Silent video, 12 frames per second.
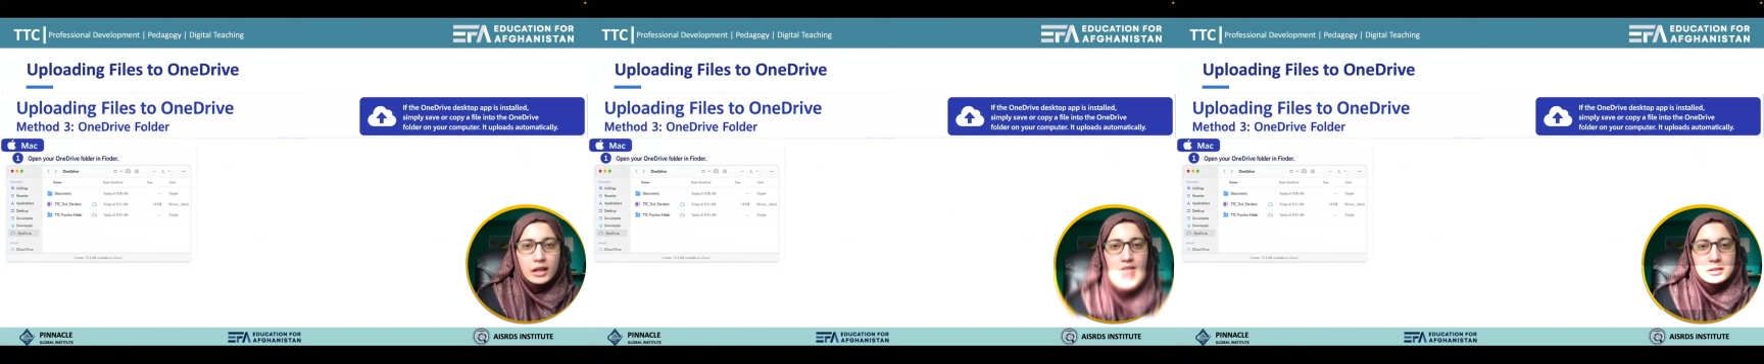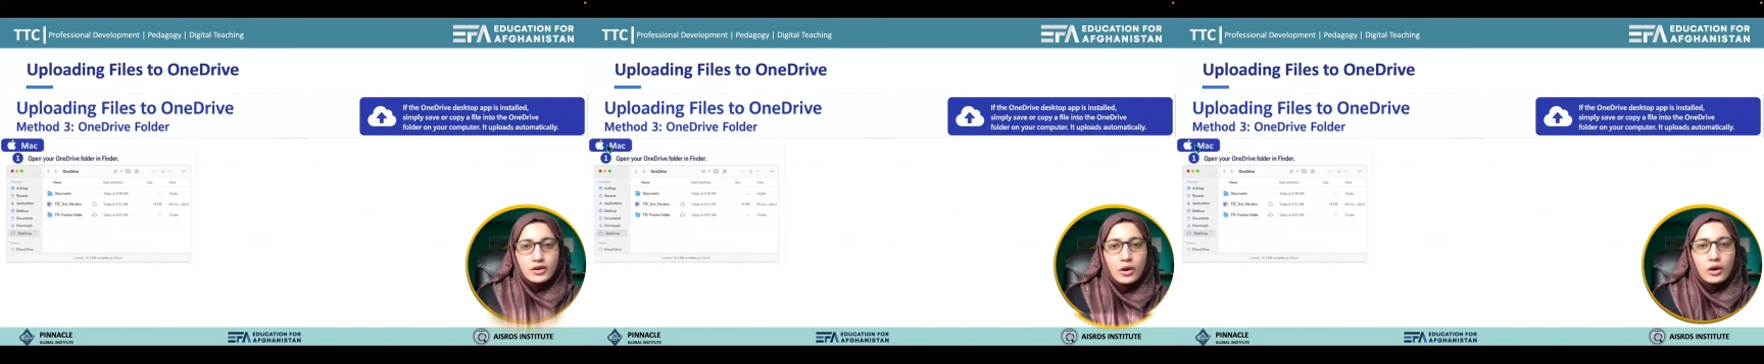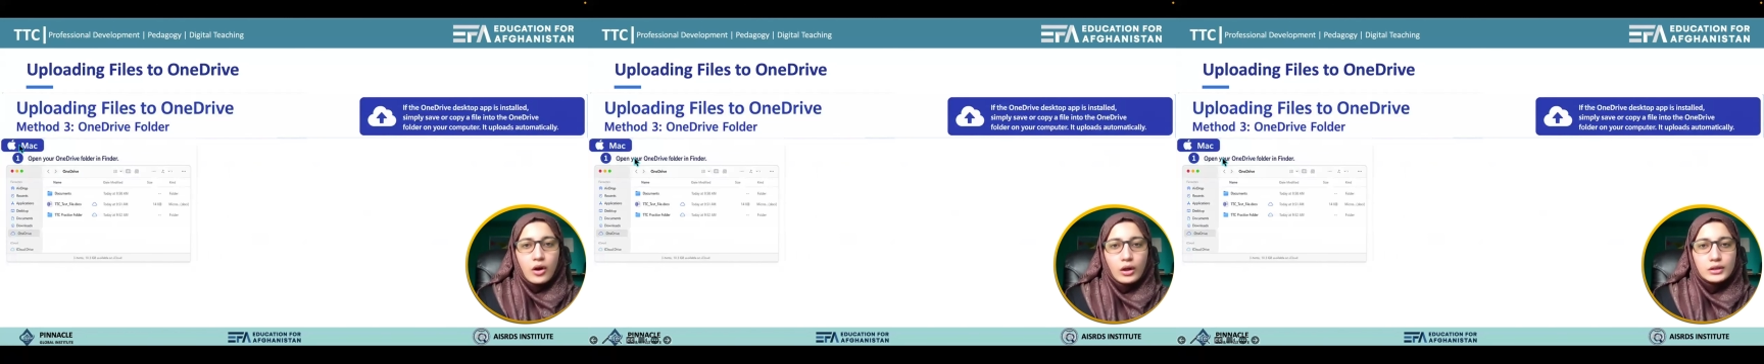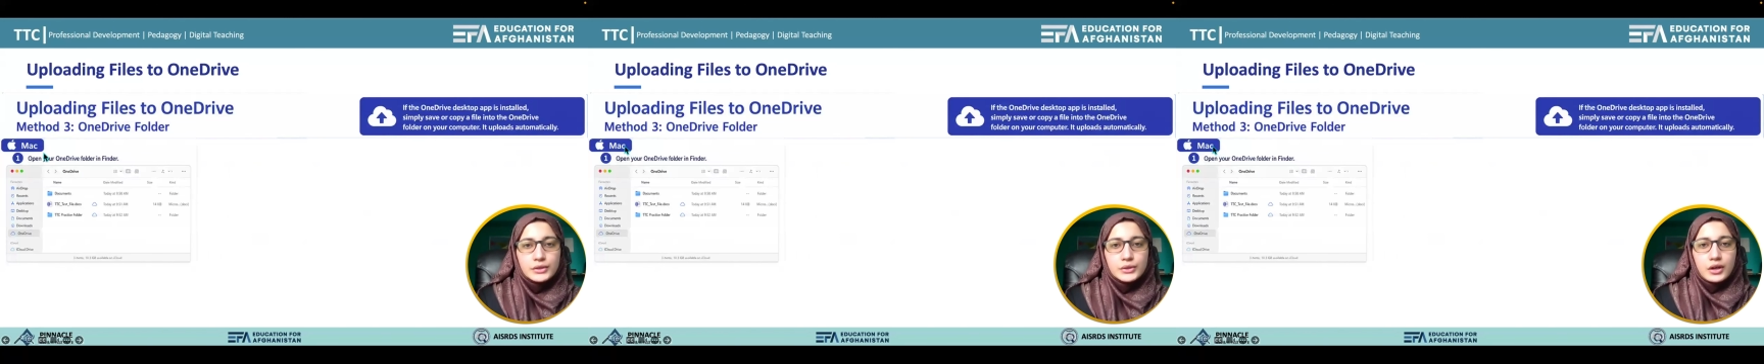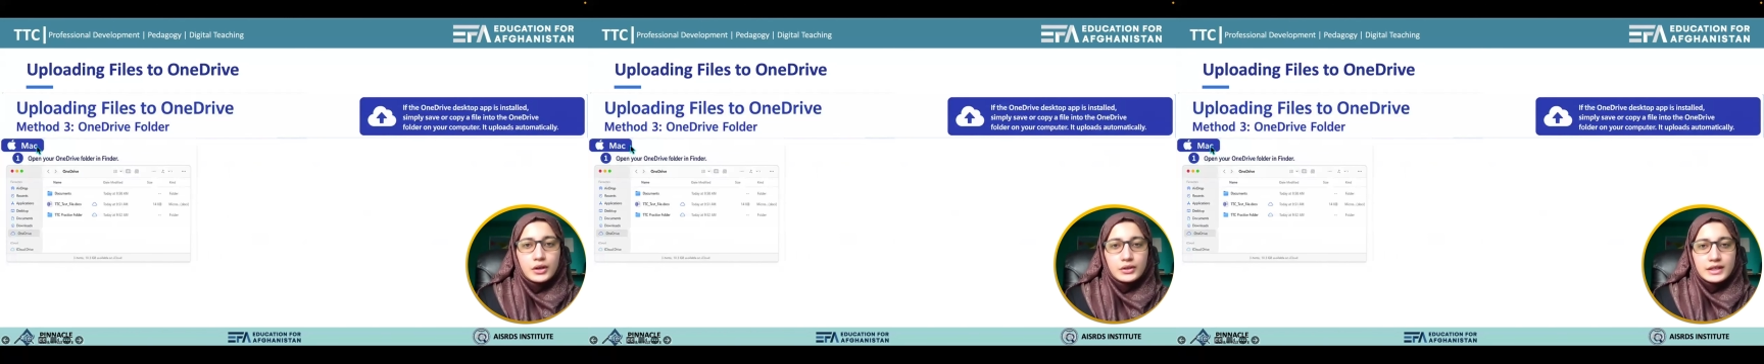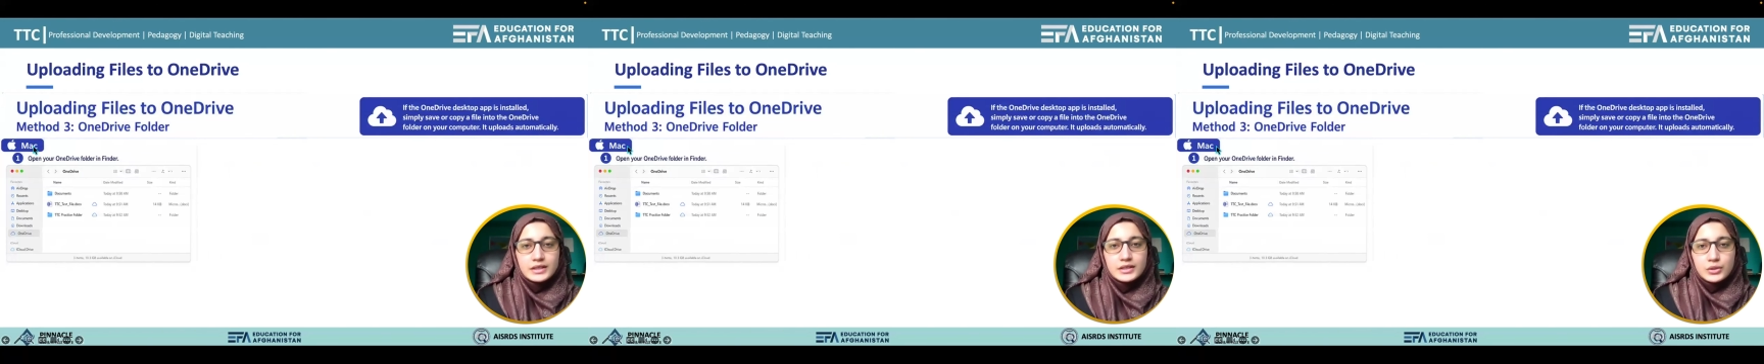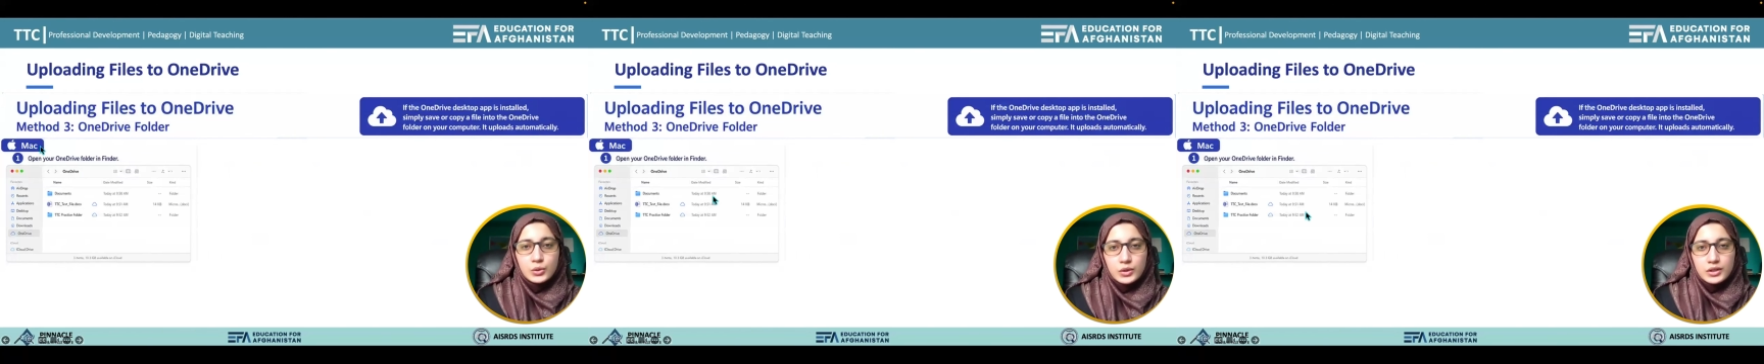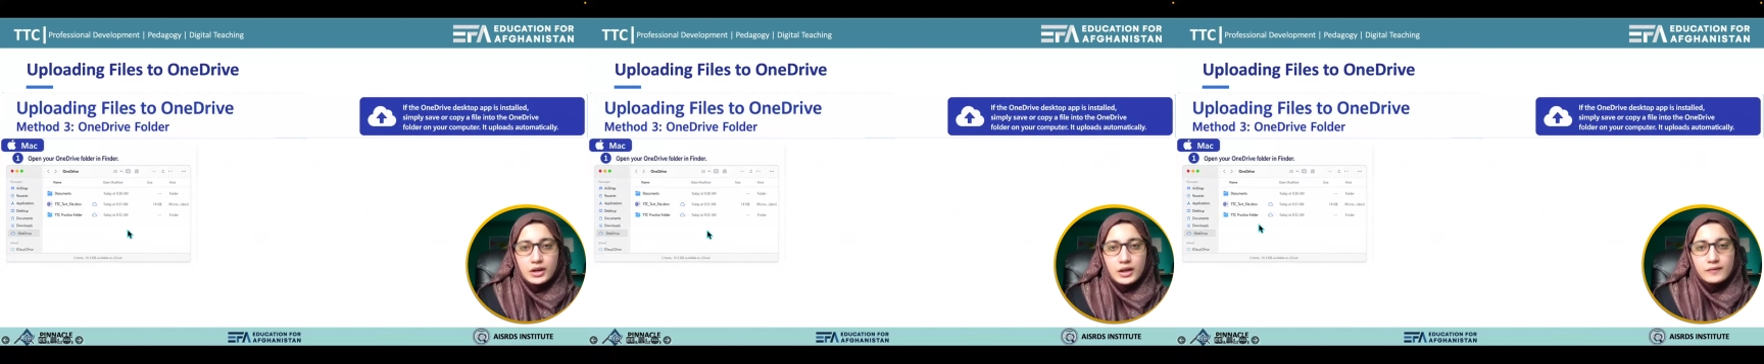are also connected to OneDrive.
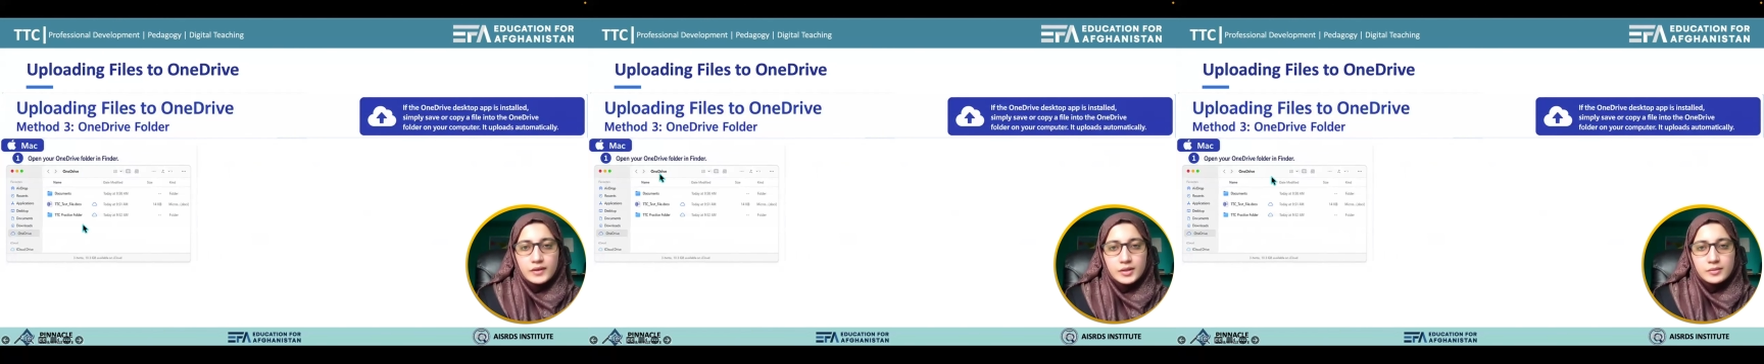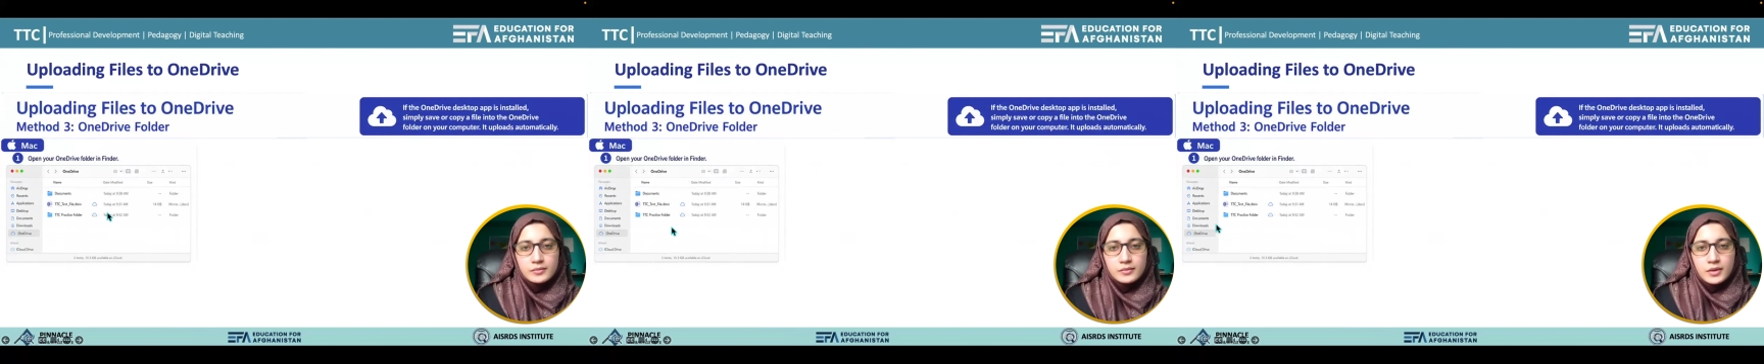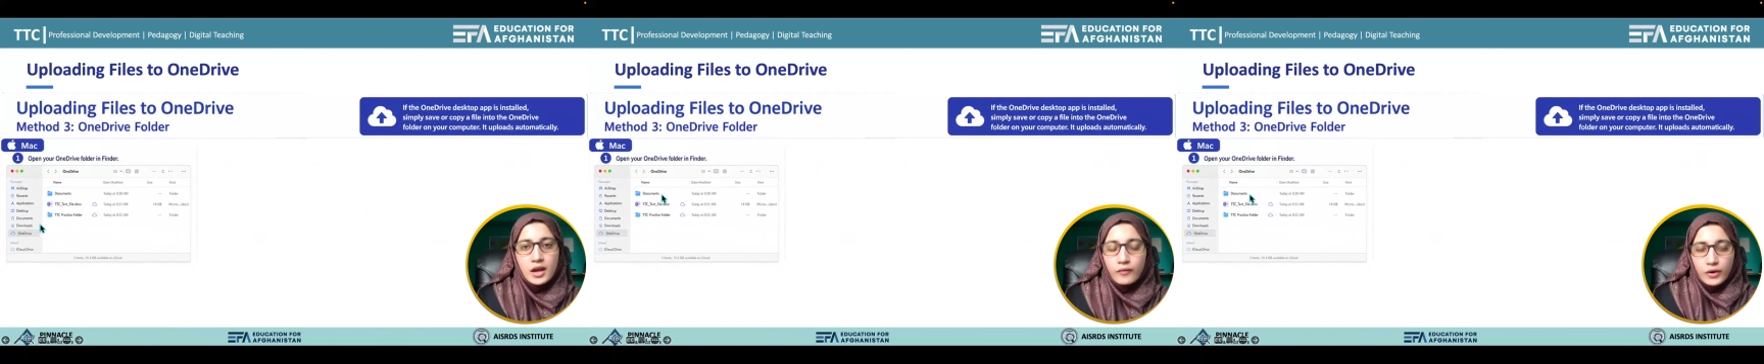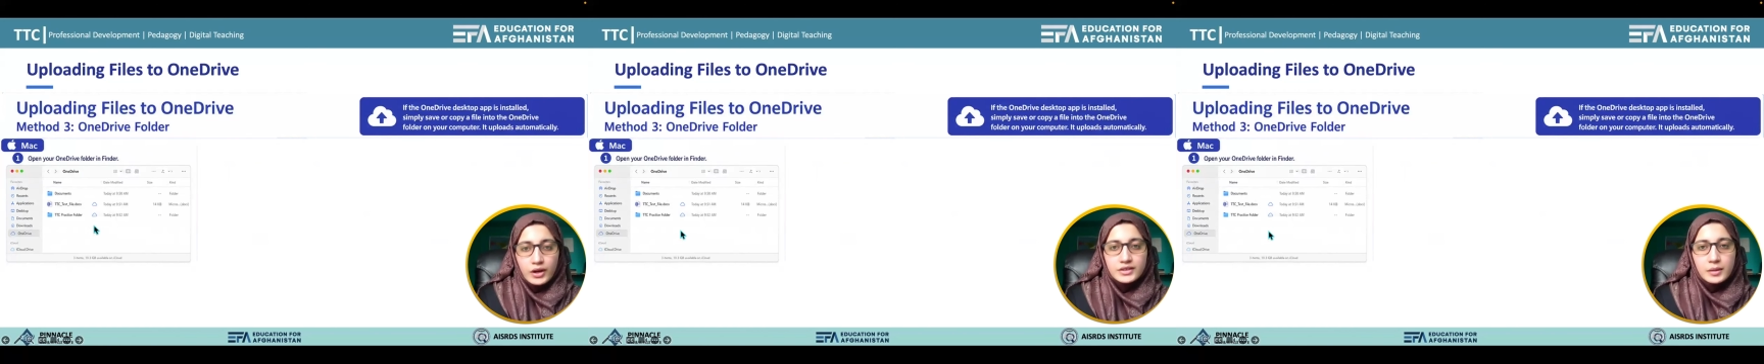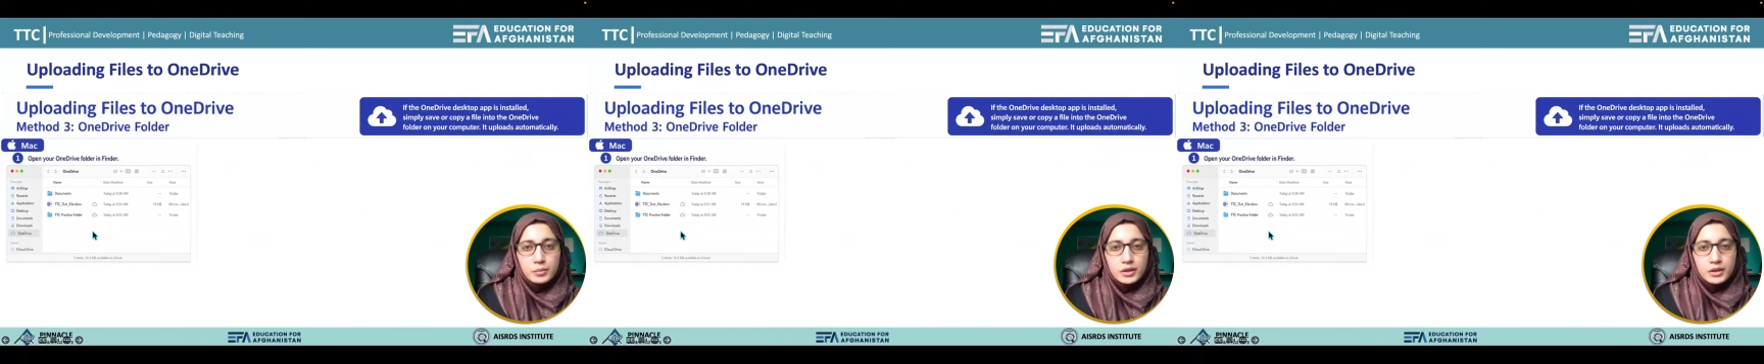For example,